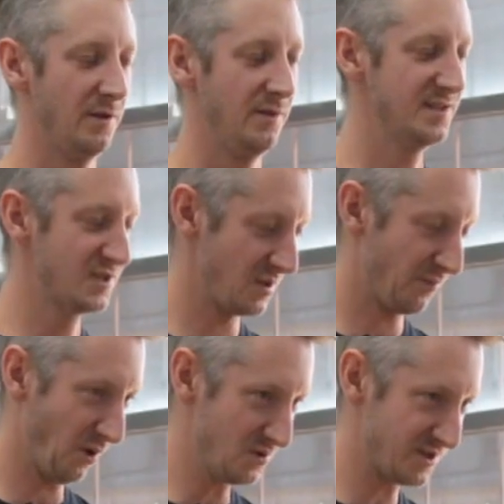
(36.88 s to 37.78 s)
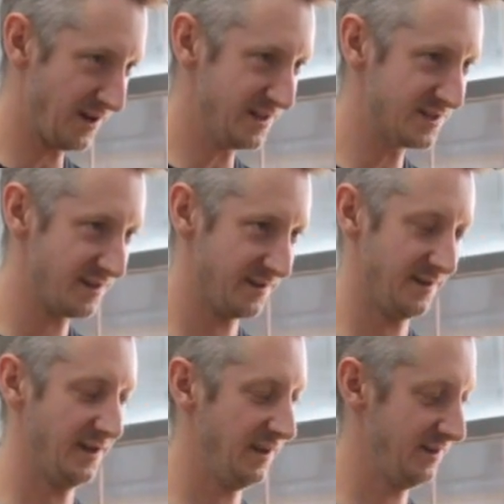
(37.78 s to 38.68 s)
This is the Pro Series.
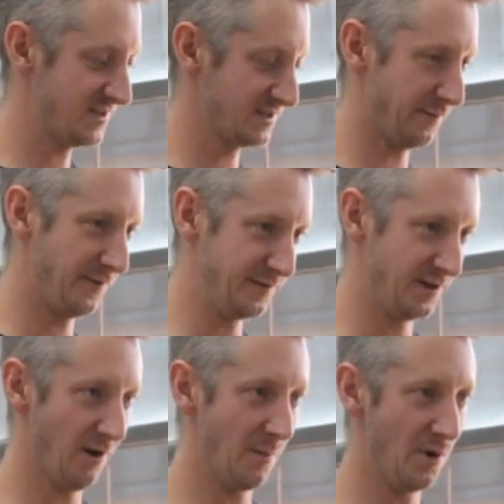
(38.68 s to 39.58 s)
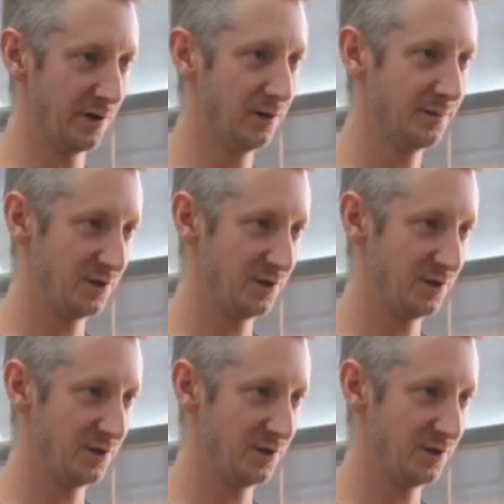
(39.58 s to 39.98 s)
This is a 50 gram model.